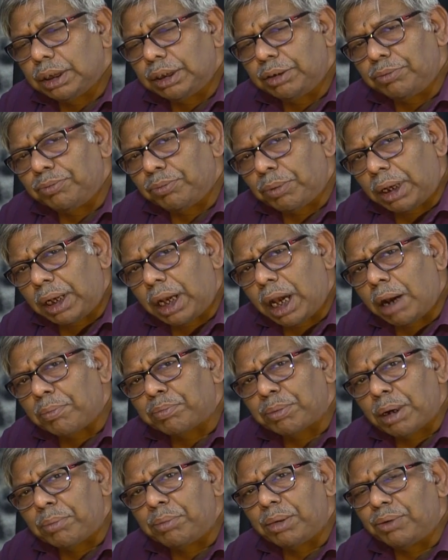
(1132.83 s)
in my
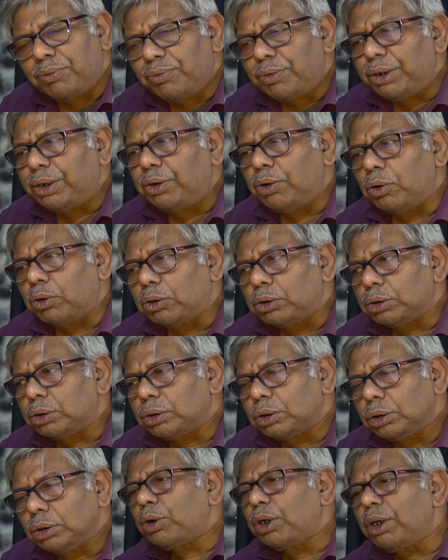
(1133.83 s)
upcoming
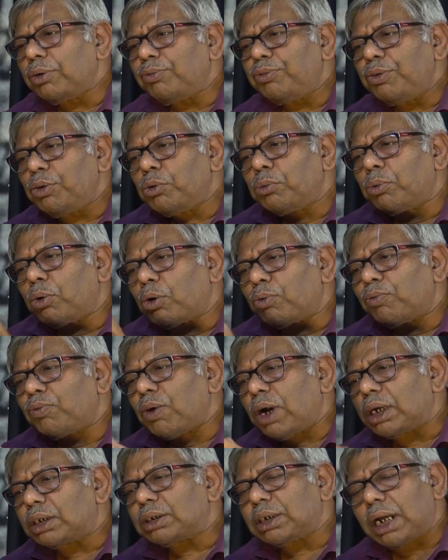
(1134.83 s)
videos putting few more
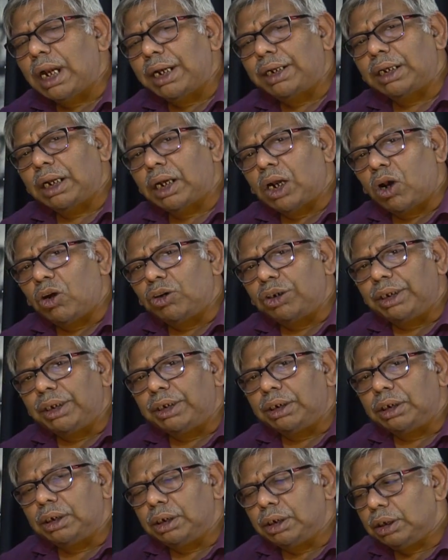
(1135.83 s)
flashlight
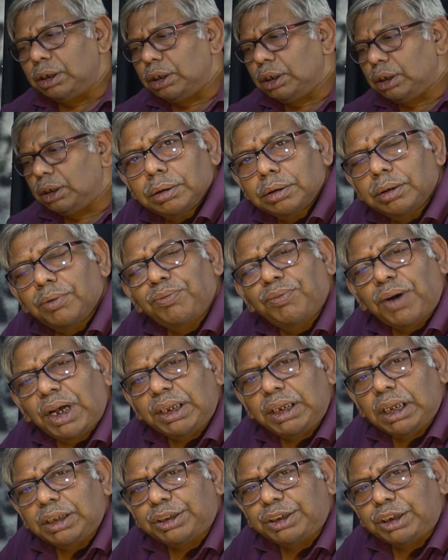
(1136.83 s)
around it. The
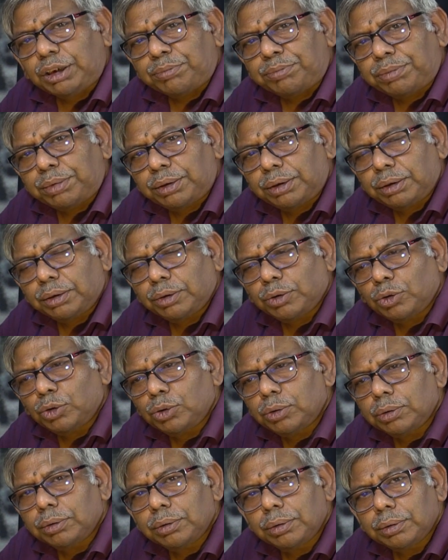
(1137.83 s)
final tips.
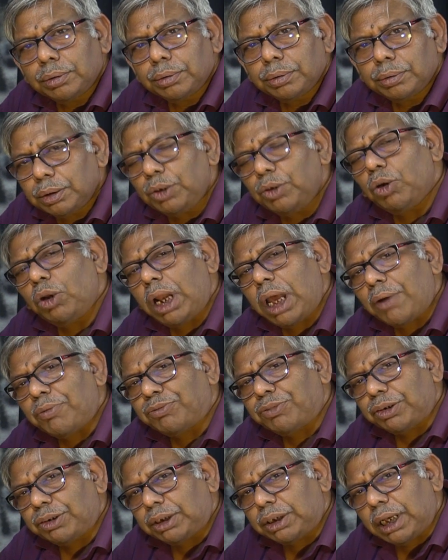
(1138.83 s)
You will
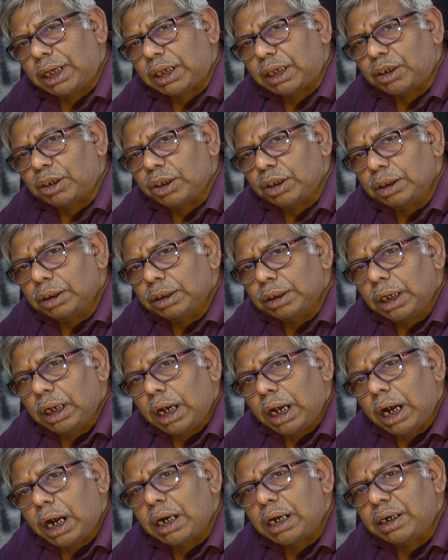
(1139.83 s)
have to take
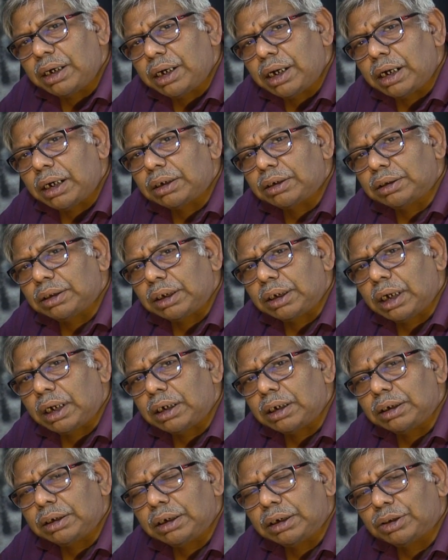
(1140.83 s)
hundreds
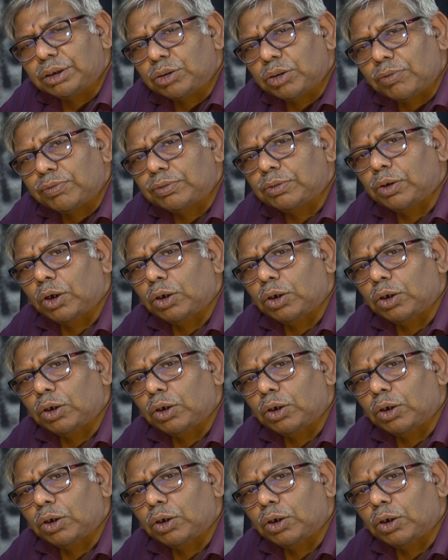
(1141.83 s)
and hundreds of